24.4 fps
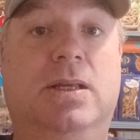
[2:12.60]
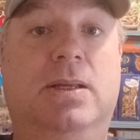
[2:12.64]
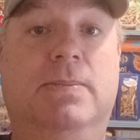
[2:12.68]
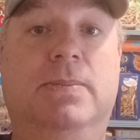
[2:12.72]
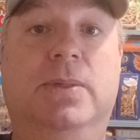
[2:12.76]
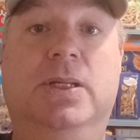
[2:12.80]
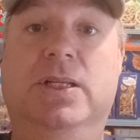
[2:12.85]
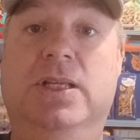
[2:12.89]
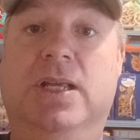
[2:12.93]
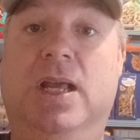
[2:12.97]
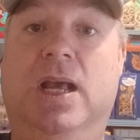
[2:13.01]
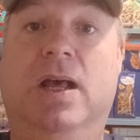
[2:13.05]

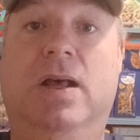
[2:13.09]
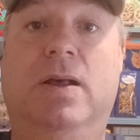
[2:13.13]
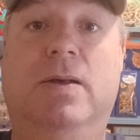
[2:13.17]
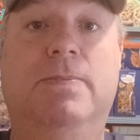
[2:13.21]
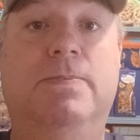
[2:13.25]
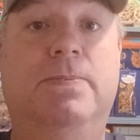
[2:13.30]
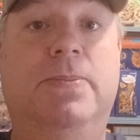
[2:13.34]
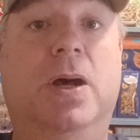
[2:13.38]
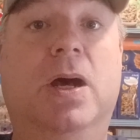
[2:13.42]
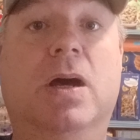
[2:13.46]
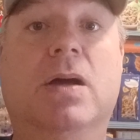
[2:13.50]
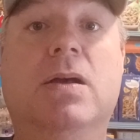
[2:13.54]
But y'all
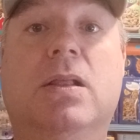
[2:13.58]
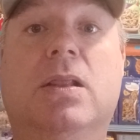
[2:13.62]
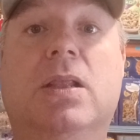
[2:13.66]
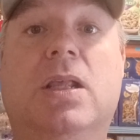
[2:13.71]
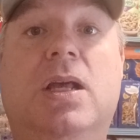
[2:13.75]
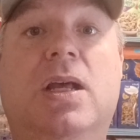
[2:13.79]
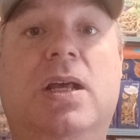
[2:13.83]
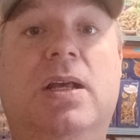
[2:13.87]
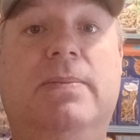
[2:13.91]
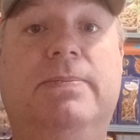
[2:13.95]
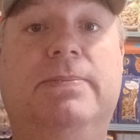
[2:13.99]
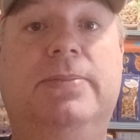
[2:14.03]
buckle
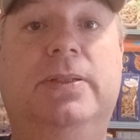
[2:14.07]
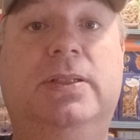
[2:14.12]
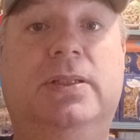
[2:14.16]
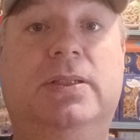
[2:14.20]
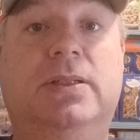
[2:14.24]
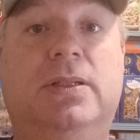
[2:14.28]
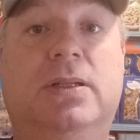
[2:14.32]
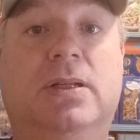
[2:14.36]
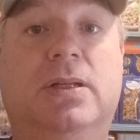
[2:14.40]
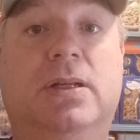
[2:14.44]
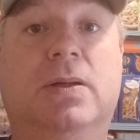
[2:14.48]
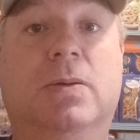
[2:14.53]
up.
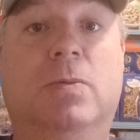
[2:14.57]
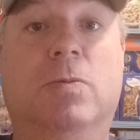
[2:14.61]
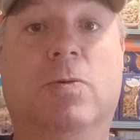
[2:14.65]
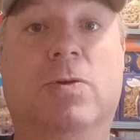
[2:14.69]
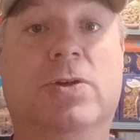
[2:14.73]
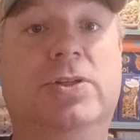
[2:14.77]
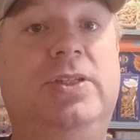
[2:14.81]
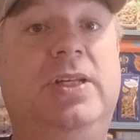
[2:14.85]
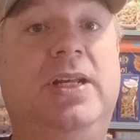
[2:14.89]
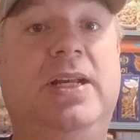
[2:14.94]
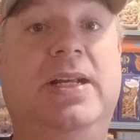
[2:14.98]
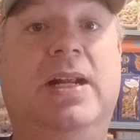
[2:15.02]

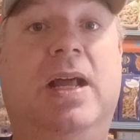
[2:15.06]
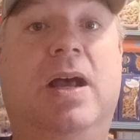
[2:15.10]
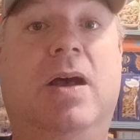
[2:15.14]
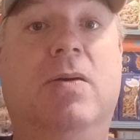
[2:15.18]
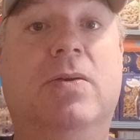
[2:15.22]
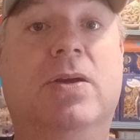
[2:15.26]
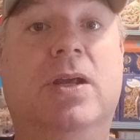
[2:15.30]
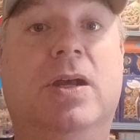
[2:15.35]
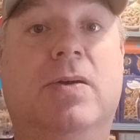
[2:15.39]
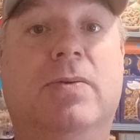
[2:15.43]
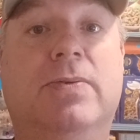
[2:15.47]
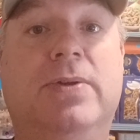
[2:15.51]
We're seeing
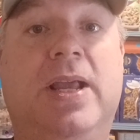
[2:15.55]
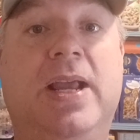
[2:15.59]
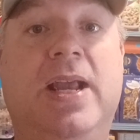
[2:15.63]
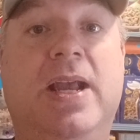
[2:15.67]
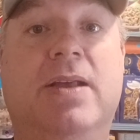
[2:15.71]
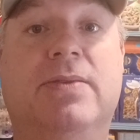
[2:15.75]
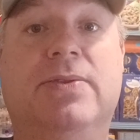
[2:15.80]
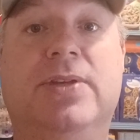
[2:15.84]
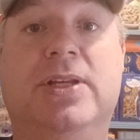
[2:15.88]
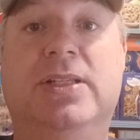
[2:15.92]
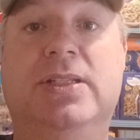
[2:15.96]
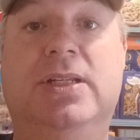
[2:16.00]
all go
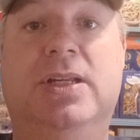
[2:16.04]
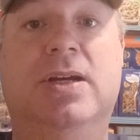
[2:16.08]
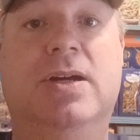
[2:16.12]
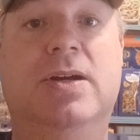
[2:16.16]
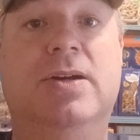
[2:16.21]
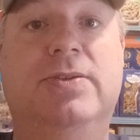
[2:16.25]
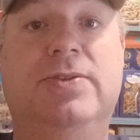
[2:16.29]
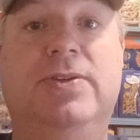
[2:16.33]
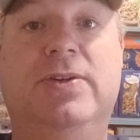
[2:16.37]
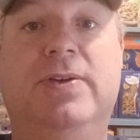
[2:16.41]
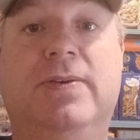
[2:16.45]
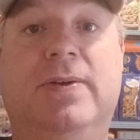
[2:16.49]
down this
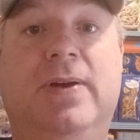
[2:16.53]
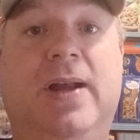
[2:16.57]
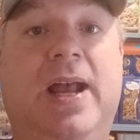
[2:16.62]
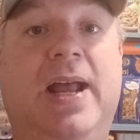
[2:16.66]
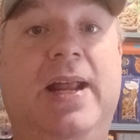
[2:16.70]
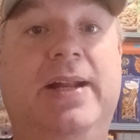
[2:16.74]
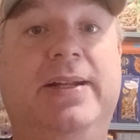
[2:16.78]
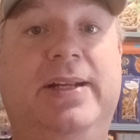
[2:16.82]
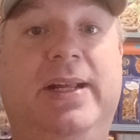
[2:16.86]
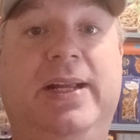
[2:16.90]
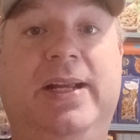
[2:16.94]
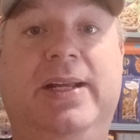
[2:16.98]
country
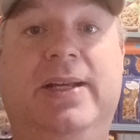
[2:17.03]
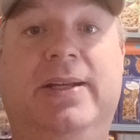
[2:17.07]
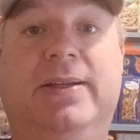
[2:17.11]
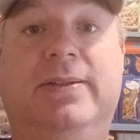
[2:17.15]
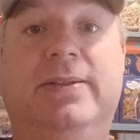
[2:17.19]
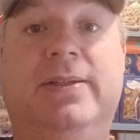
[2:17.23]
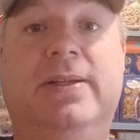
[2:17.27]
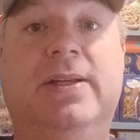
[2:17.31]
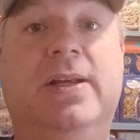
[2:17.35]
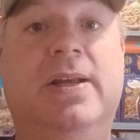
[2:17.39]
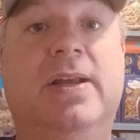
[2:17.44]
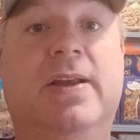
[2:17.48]
right
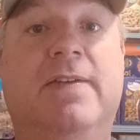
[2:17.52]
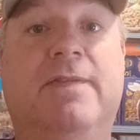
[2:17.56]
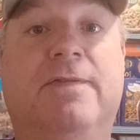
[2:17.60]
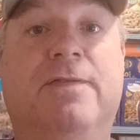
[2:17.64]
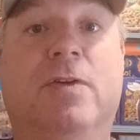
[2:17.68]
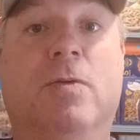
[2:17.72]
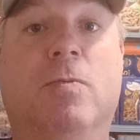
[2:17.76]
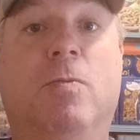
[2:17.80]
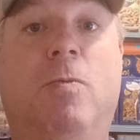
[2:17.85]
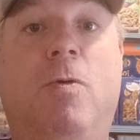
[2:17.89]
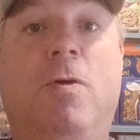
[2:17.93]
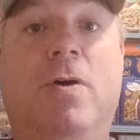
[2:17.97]
now.
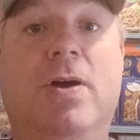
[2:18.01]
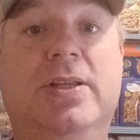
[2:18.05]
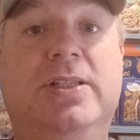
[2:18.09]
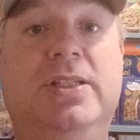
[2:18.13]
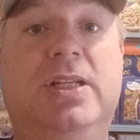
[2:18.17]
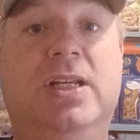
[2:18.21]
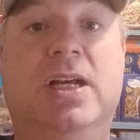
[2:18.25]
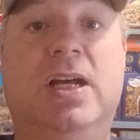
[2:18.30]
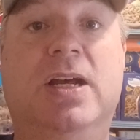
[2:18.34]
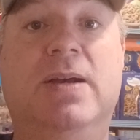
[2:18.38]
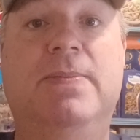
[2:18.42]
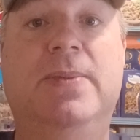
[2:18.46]
For what's
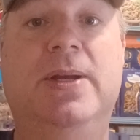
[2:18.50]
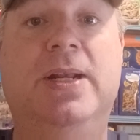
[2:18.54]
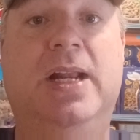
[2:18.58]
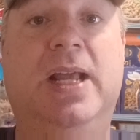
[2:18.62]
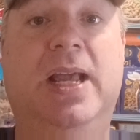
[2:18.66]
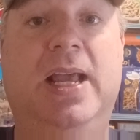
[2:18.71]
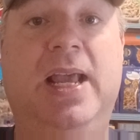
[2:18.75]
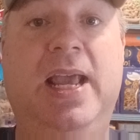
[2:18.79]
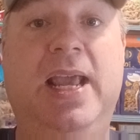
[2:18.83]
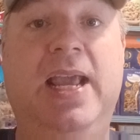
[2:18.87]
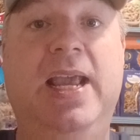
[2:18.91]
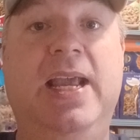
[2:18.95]
coming
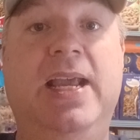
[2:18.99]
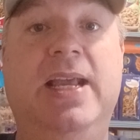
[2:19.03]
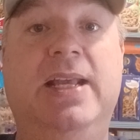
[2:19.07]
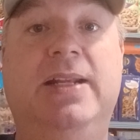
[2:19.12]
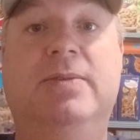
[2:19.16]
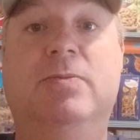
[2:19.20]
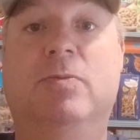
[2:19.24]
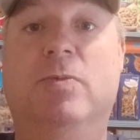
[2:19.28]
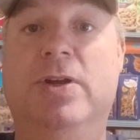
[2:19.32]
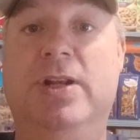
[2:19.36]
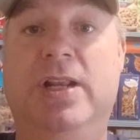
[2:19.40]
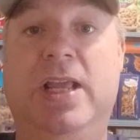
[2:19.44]

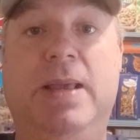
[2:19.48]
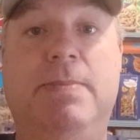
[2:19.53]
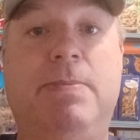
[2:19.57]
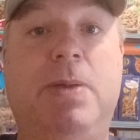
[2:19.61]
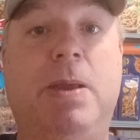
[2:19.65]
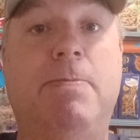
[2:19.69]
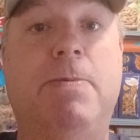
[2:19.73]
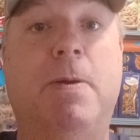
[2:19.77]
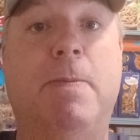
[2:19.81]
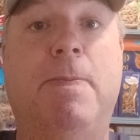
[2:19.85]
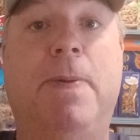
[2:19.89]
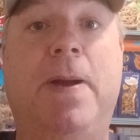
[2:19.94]
ahead, we need
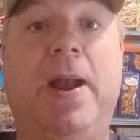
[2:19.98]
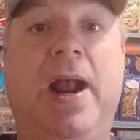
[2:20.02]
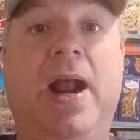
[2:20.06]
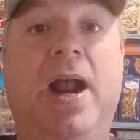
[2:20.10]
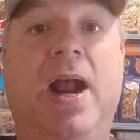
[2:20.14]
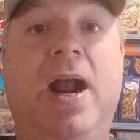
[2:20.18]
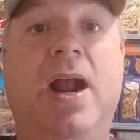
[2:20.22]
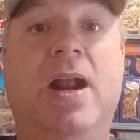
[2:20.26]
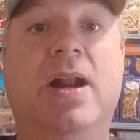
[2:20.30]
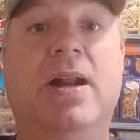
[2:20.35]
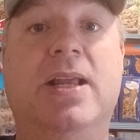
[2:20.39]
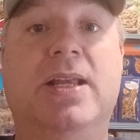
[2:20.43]
to be
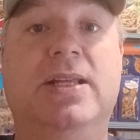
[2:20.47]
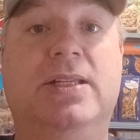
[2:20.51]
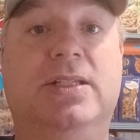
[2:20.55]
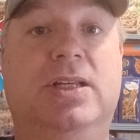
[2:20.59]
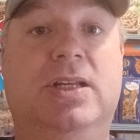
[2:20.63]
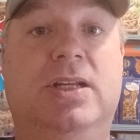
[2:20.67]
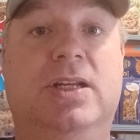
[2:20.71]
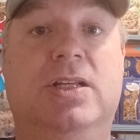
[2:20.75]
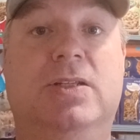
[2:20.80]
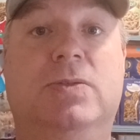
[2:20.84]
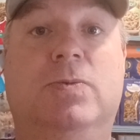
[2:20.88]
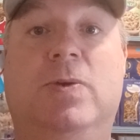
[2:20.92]
prepared as
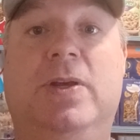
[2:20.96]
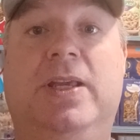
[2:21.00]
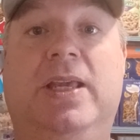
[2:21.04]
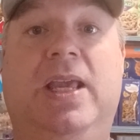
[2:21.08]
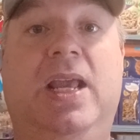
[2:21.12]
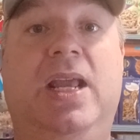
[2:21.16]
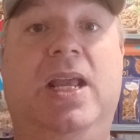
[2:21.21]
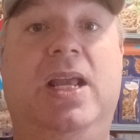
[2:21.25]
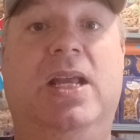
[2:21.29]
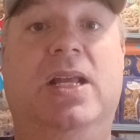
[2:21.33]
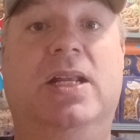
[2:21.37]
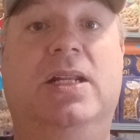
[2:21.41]
good as we
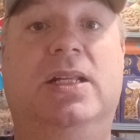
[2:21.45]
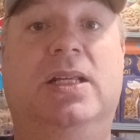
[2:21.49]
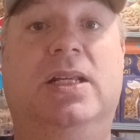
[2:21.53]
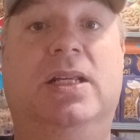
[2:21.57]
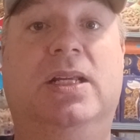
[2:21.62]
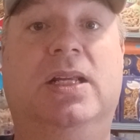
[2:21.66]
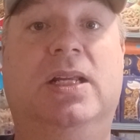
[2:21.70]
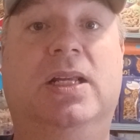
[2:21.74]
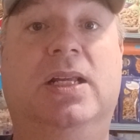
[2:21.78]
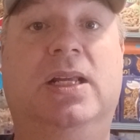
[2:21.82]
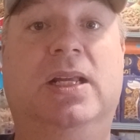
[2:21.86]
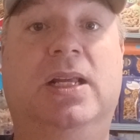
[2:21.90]
can.
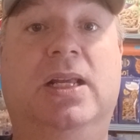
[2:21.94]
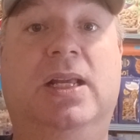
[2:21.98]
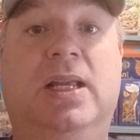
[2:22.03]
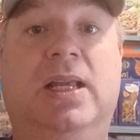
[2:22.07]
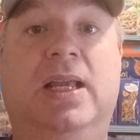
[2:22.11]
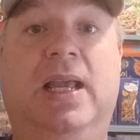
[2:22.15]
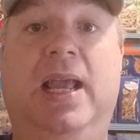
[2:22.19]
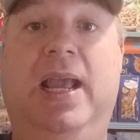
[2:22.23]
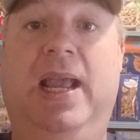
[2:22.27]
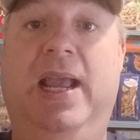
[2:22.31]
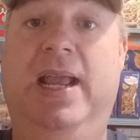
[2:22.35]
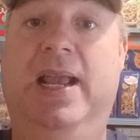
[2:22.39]

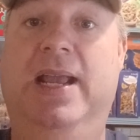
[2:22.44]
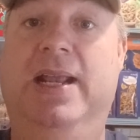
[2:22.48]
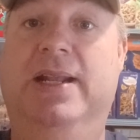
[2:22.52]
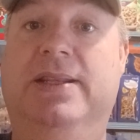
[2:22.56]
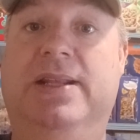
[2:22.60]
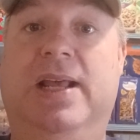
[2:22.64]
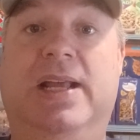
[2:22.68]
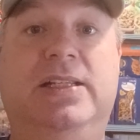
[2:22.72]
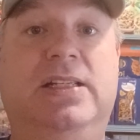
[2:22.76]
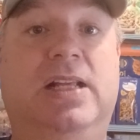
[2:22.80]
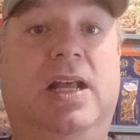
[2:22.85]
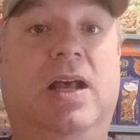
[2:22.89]
And
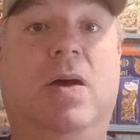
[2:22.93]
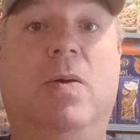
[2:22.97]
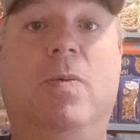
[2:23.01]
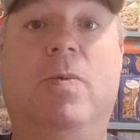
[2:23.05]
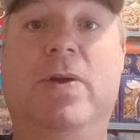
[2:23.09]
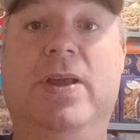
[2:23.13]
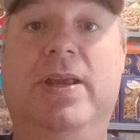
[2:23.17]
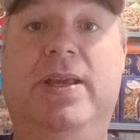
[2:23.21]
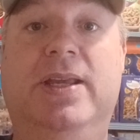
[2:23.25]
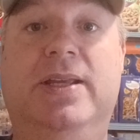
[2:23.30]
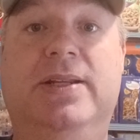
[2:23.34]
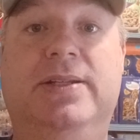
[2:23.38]
that's all
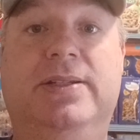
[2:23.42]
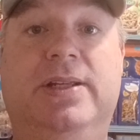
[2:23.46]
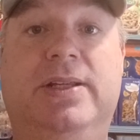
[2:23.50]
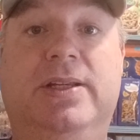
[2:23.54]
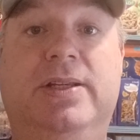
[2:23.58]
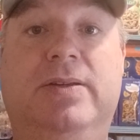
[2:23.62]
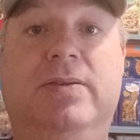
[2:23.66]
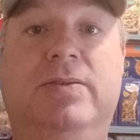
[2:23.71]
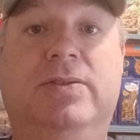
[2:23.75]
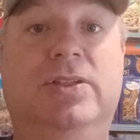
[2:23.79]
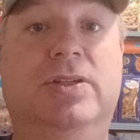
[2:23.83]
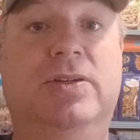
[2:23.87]
we can
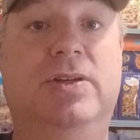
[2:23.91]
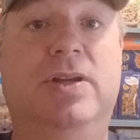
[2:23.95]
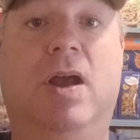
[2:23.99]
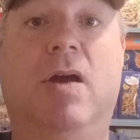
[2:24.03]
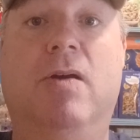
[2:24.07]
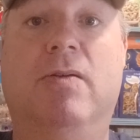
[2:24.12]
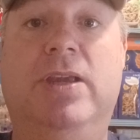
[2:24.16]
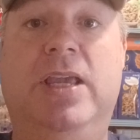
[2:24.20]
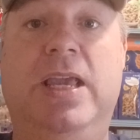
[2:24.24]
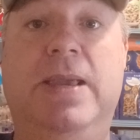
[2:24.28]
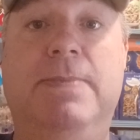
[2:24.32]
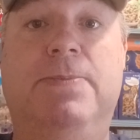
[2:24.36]
do. So
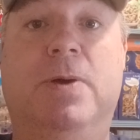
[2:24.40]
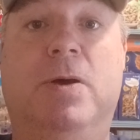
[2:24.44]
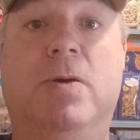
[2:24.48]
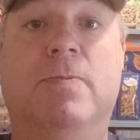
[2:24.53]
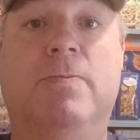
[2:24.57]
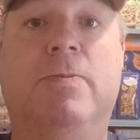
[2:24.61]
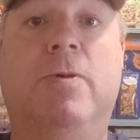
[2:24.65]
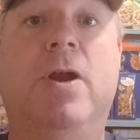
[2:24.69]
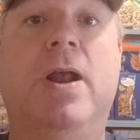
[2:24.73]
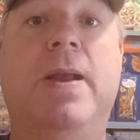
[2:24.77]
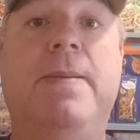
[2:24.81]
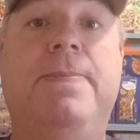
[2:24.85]
y'all keep on
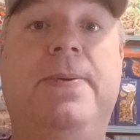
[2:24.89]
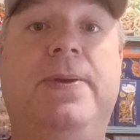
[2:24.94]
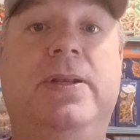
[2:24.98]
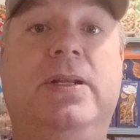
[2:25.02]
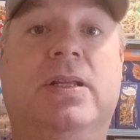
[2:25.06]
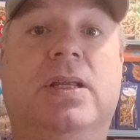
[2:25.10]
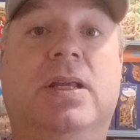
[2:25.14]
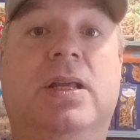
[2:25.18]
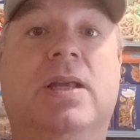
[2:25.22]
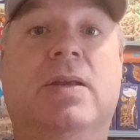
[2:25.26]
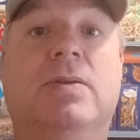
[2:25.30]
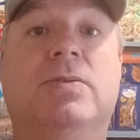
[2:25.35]
prepping.
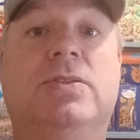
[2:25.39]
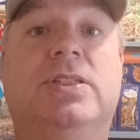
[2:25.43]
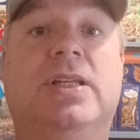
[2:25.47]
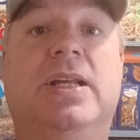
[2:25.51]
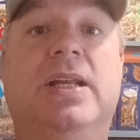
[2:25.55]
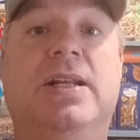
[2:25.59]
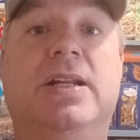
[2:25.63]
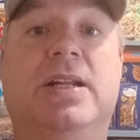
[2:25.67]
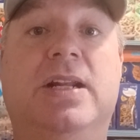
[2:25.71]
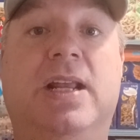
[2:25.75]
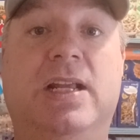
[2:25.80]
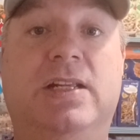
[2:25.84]
See
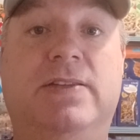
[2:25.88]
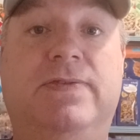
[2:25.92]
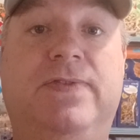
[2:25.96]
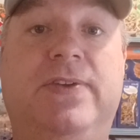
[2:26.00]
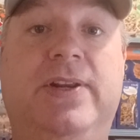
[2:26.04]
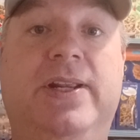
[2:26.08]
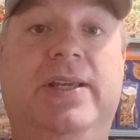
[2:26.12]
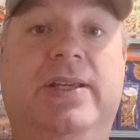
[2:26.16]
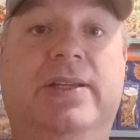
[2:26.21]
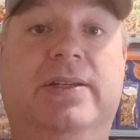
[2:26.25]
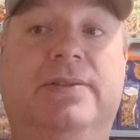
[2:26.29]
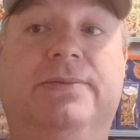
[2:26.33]
you next
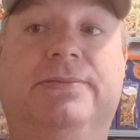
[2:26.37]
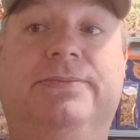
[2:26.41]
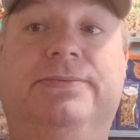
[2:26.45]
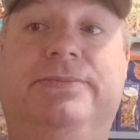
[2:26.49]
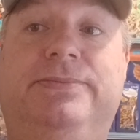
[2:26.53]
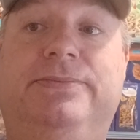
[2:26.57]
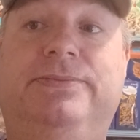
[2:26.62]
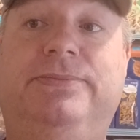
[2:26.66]
video.